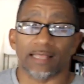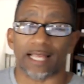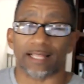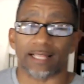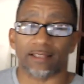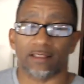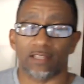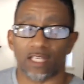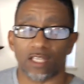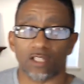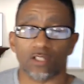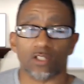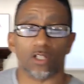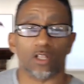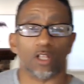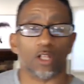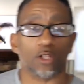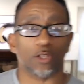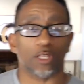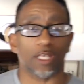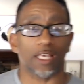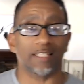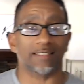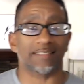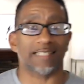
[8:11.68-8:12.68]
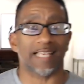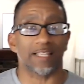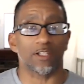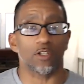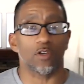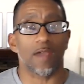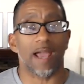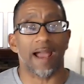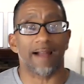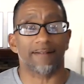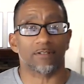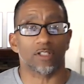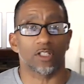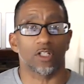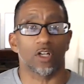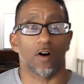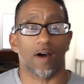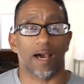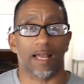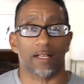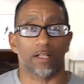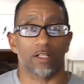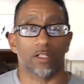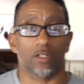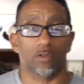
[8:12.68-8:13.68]
Like, these are the things that you have to know
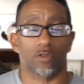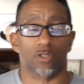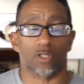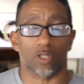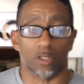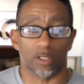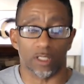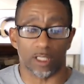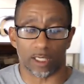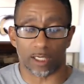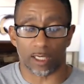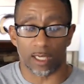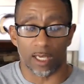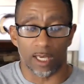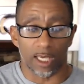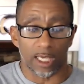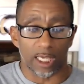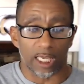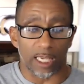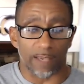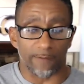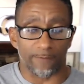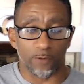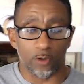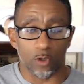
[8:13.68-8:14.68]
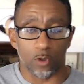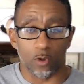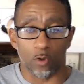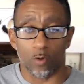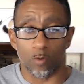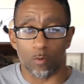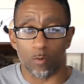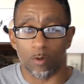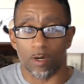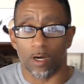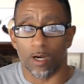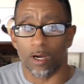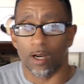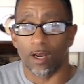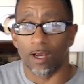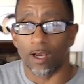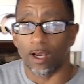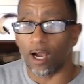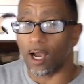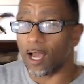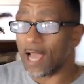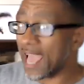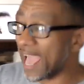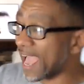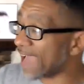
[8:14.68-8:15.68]
how to do. So look, if you
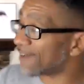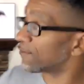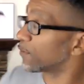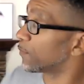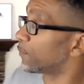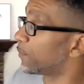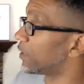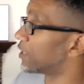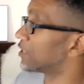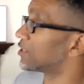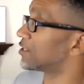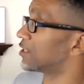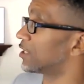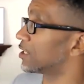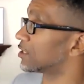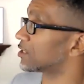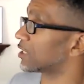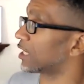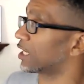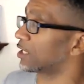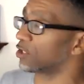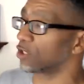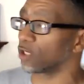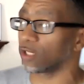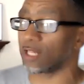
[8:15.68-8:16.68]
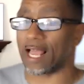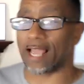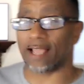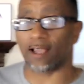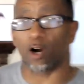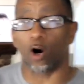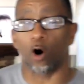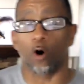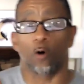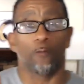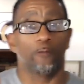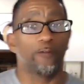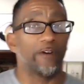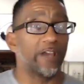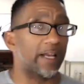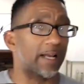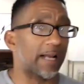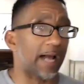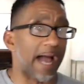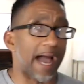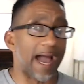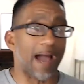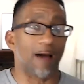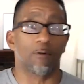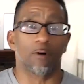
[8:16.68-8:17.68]
have a business and you're like, oh,
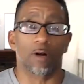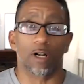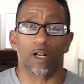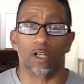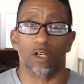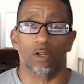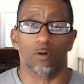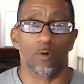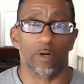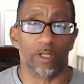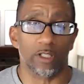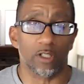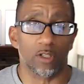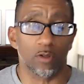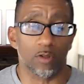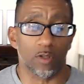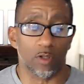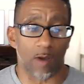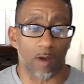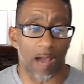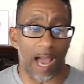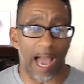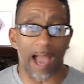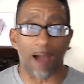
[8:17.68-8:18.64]
Vic, I want to do what you do.